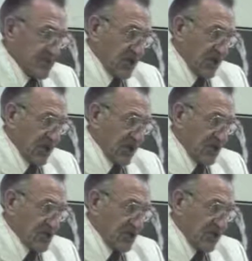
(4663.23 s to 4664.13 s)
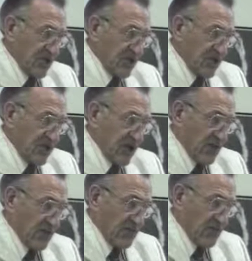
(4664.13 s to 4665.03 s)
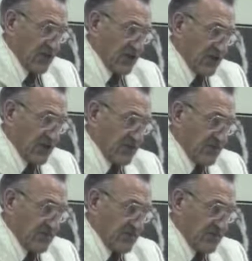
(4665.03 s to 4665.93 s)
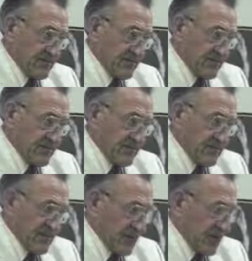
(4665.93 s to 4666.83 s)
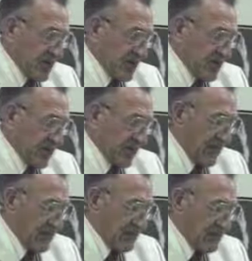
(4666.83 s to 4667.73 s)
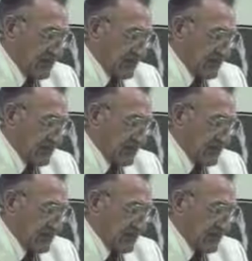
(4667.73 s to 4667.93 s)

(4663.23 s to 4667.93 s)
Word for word: You wonder why Consumer Reports give you all those bum steers? A bunch of hopheads.